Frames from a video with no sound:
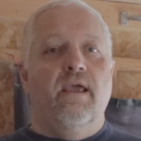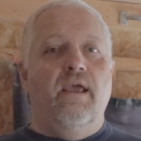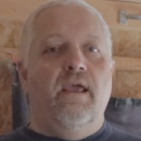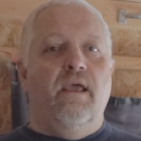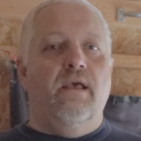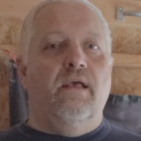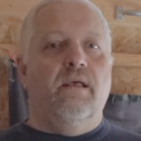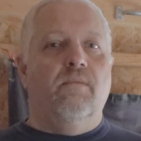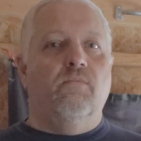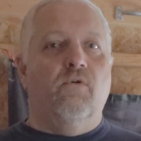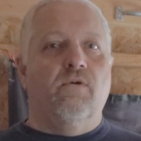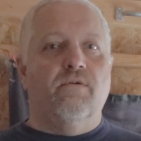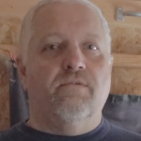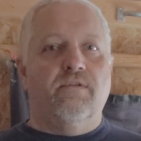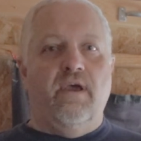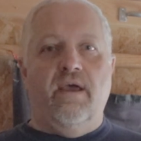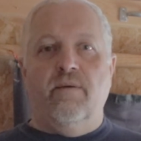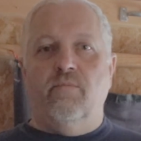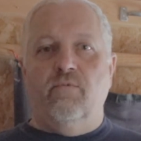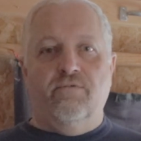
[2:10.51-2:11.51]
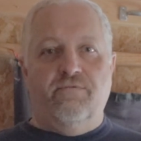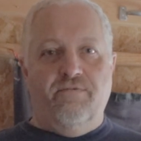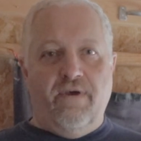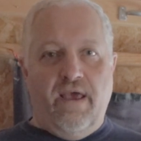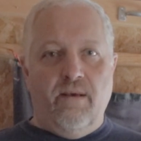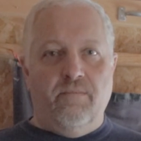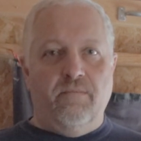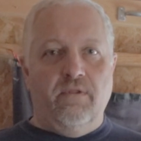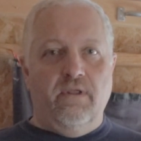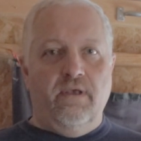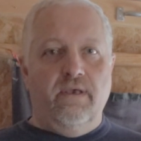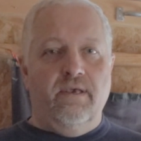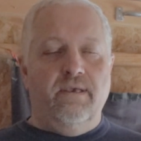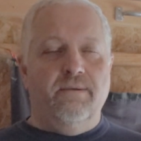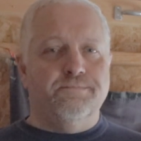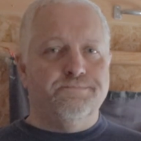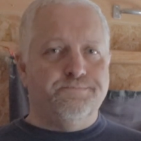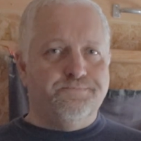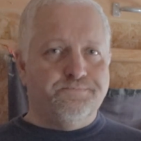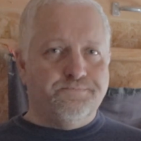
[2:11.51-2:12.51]
and more time with
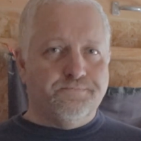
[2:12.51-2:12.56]
family.